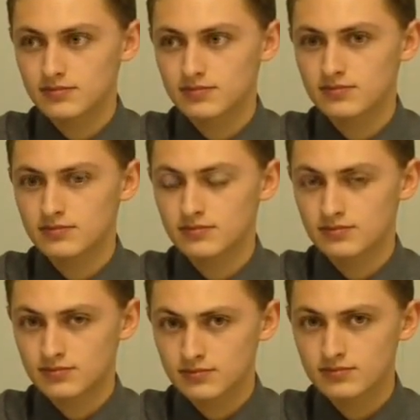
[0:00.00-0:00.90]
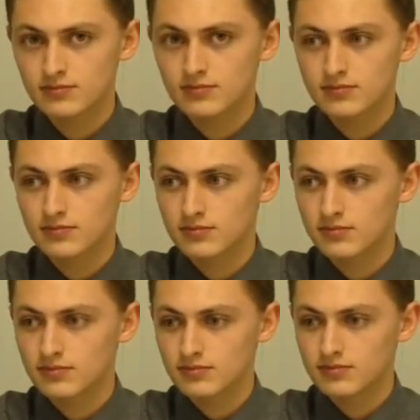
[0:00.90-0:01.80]

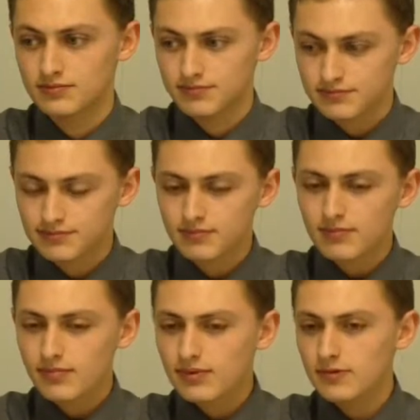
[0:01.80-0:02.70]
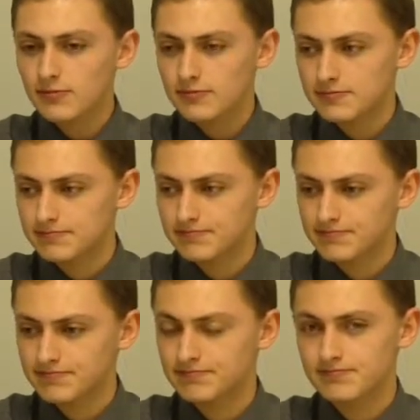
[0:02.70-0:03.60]

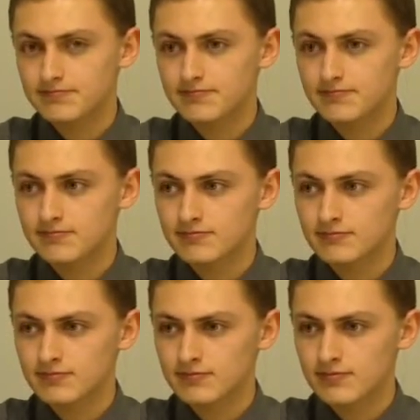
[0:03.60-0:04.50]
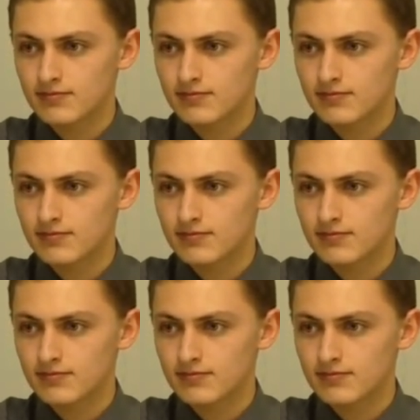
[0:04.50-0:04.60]
(silent)